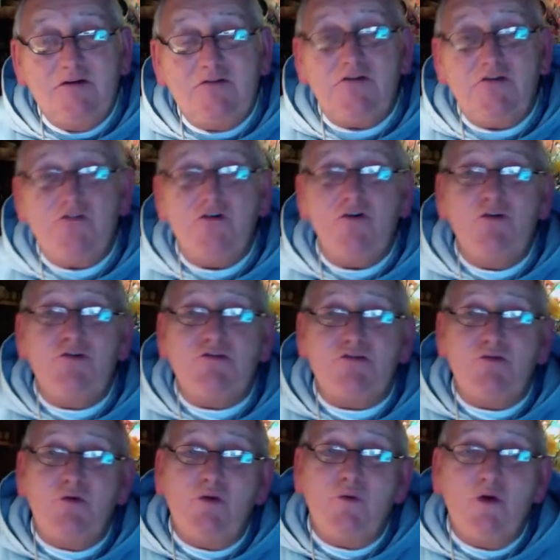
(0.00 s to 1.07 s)
to those
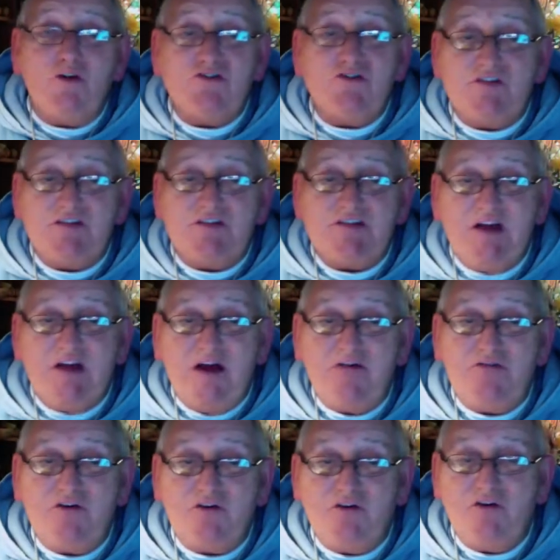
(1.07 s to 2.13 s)
who will watch this
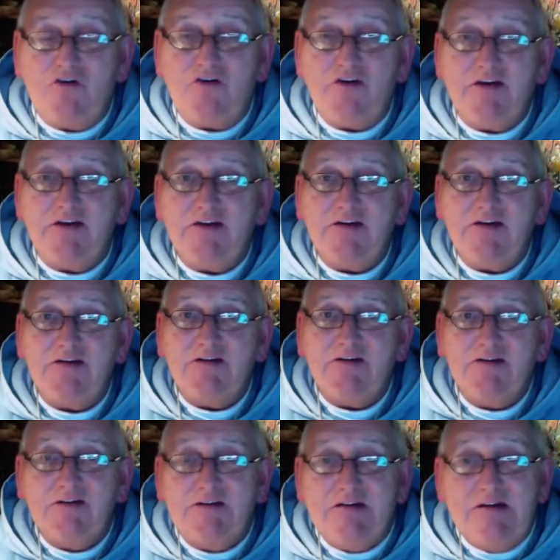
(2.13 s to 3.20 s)
live
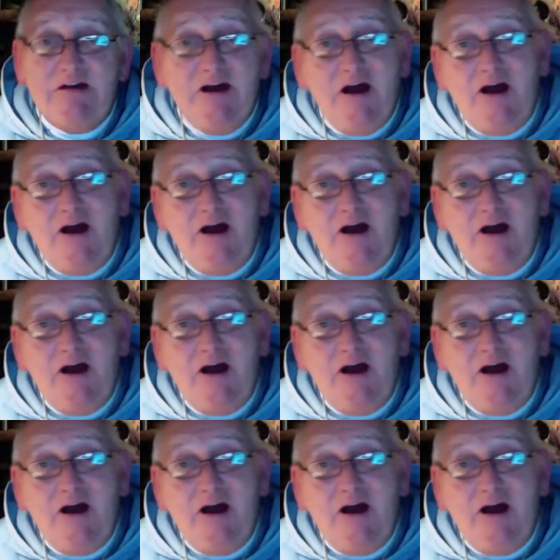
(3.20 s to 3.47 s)
recording.